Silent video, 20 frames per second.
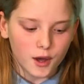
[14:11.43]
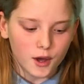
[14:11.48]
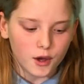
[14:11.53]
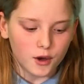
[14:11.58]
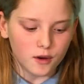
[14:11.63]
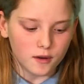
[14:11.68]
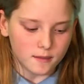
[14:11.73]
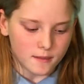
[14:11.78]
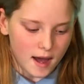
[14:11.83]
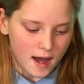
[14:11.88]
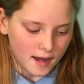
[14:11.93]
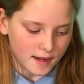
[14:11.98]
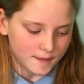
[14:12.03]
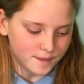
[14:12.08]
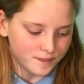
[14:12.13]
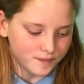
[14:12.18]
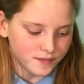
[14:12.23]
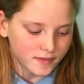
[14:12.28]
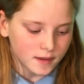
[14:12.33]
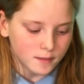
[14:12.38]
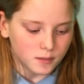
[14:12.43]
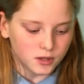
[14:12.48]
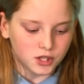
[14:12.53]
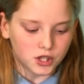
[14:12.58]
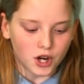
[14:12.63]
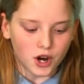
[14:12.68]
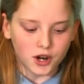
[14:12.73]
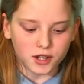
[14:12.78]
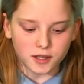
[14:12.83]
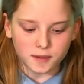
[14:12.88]
Who am I?
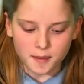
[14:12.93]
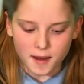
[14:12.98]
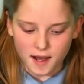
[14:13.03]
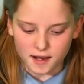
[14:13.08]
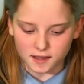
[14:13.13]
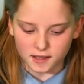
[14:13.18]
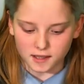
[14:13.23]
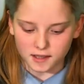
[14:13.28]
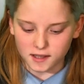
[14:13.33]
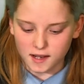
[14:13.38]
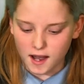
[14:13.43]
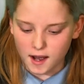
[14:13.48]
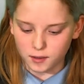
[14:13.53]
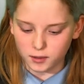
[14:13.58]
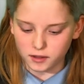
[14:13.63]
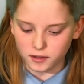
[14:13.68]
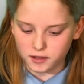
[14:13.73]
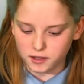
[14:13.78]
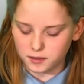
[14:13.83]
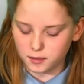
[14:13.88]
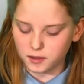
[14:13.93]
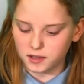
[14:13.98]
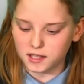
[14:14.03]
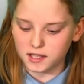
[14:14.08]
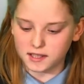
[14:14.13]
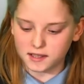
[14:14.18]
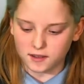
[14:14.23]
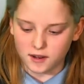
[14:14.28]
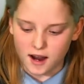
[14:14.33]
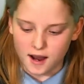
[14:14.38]
Mature, independent, how others would
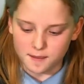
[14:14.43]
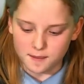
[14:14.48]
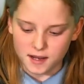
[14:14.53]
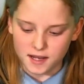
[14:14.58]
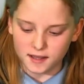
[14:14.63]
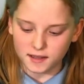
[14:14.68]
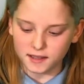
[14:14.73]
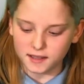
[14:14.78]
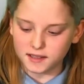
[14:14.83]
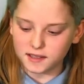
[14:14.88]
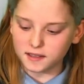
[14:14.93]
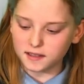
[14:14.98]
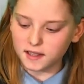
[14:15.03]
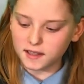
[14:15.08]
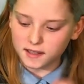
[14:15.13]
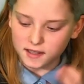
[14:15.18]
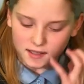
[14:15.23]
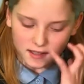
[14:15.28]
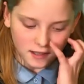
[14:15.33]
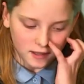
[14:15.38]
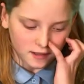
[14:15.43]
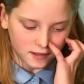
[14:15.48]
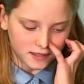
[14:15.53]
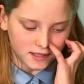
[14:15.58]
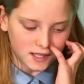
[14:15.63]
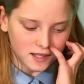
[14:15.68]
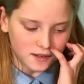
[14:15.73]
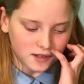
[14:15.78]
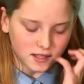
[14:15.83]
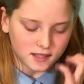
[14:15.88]
describe me. Little do they know,
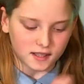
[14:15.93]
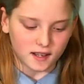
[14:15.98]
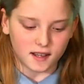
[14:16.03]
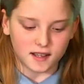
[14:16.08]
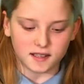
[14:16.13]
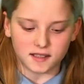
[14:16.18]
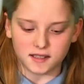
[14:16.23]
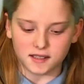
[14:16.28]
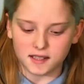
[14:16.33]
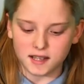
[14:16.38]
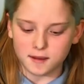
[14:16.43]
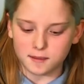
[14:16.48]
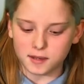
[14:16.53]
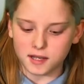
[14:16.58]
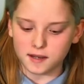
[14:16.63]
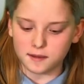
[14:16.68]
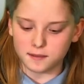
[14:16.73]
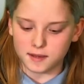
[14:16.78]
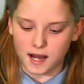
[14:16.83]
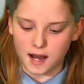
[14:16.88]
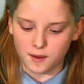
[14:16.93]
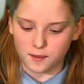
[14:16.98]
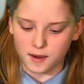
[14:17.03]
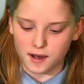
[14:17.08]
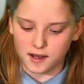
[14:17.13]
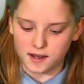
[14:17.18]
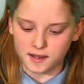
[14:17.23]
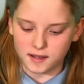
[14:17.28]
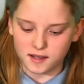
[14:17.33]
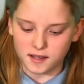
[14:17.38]
secrets are hidden deep, deep down
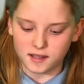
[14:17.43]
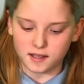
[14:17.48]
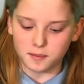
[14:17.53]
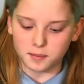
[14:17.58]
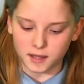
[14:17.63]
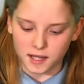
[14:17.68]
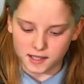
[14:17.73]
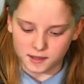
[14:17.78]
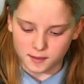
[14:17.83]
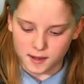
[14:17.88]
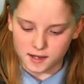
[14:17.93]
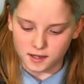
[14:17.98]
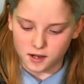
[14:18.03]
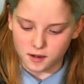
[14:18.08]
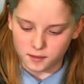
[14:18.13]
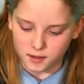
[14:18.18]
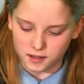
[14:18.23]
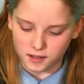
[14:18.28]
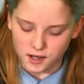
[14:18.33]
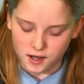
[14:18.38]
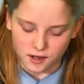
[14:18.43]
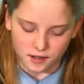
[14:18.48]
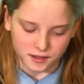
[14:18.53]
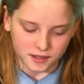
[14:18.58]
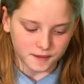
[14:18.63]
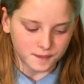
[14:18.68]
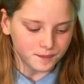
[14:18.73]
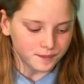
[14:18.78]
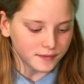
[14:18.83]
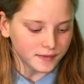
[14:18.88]
where, in a place where no one
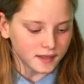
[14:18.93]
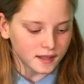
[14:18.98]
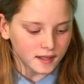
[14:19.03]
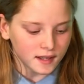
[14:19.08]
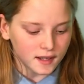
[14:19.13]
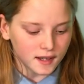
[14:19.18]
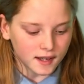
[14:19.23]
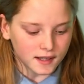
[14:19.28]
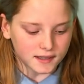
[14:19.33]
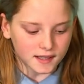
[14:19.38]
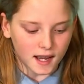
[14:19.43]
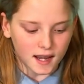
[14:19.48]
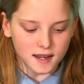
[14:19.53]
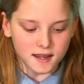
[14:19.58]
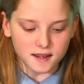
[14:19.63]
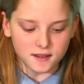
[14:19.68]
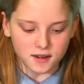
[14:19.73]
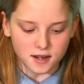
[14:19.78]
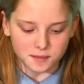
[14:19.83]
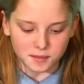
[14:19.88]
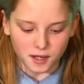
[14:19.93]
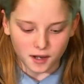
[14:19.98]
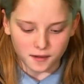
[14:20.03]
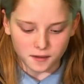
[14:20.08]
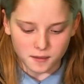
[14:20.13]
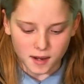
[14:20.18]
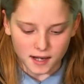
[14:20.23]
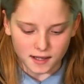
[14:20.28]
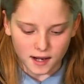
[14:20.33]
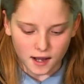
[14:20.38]
knows. Anxiety creeps
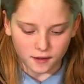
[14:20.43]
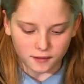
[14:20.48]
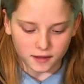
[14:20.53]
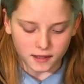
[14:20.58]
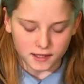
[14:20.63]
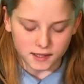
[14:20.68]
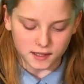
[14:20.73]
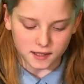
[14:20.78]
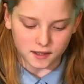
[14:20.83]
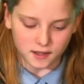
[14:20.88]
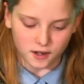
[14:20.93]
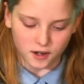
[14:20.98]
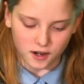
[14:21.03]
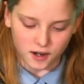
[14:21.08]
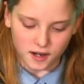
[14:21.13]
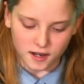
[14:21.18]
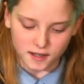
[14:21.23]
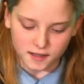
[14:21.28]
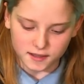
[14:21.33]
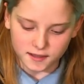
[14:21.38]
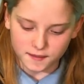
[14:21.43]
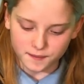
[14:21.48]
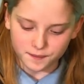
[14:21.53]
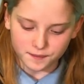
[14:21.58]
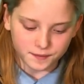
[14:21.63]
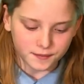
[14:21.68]
over my doubtful insecurities.